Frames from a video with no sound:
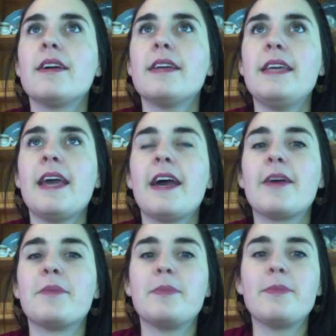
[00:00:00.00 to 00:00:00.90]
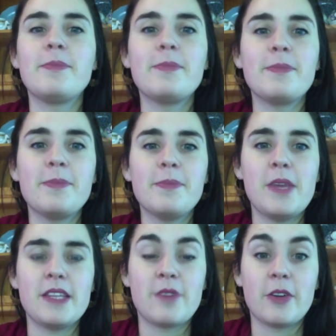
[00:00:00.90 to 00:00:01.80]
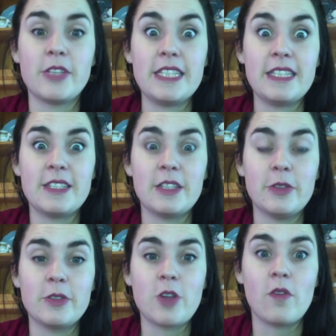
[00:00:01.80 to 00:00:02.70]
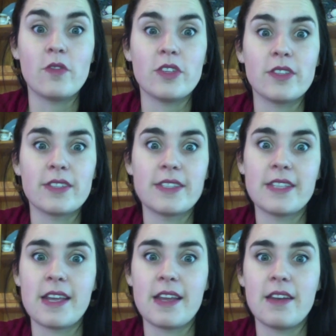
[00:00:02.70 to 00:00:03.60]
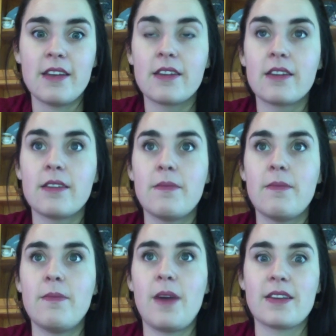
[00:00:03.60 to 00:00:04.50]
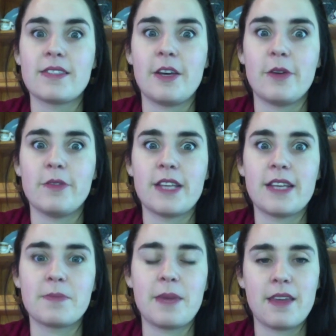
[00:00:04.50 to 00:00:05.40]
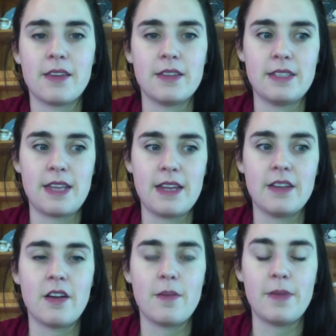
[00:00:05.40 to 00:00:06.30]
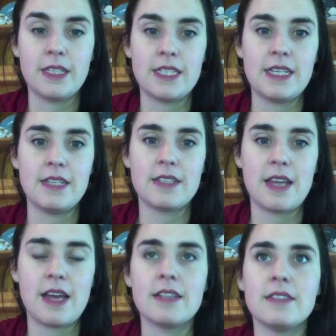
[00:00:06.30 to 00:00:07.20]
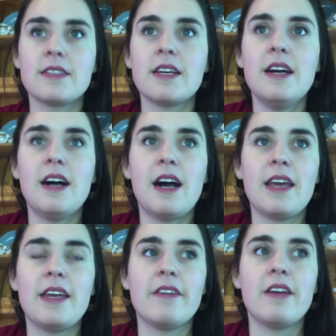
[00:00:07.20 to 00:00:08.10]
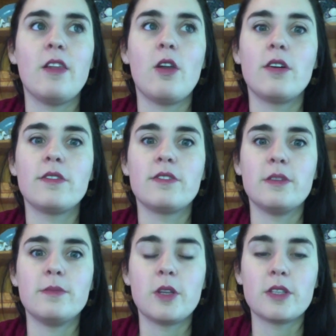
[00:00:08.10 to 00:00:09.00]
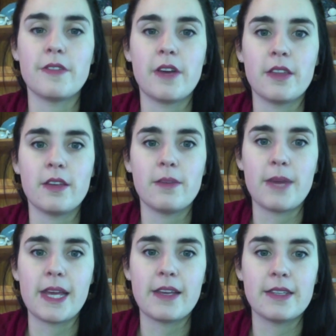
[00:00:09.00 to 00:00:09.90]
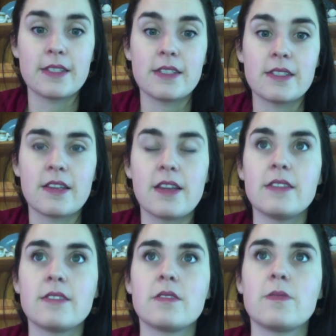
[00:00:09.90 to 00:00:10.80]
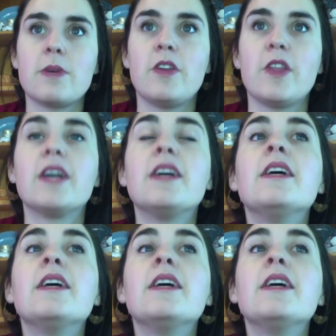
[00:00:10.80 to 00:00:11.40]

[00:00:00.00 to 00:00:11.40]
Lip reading: Yeah, it's very easy to lose confidence in ourselves as makers and our abilities, and I hear a lot from lots of other makers and designers as well that